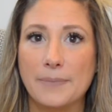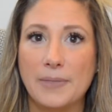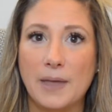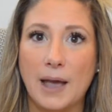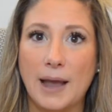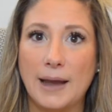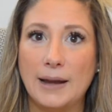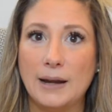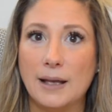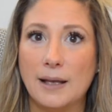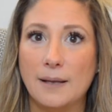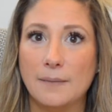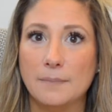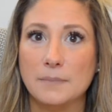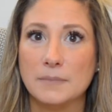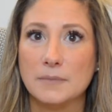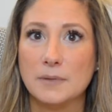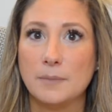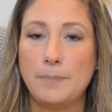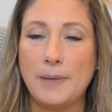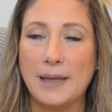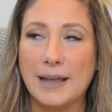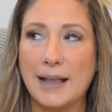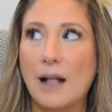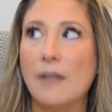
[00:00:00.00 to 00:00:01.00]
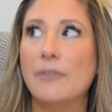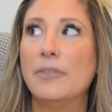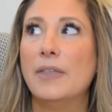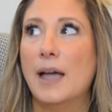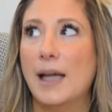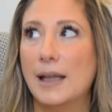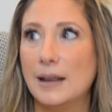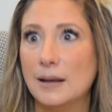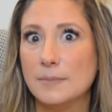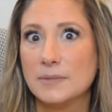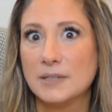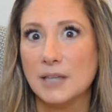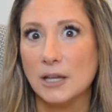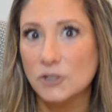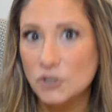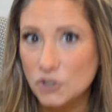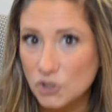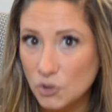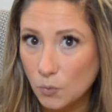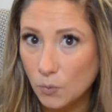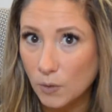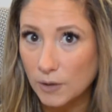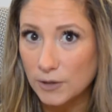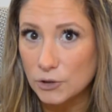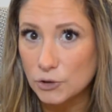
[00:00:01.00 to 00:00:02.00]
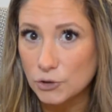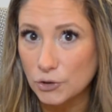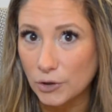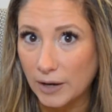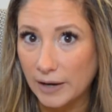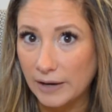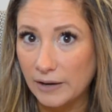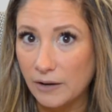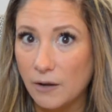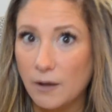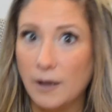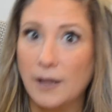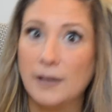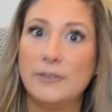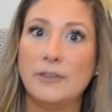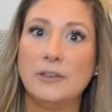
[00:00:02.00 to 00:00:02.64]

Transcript: the items that you want to try on,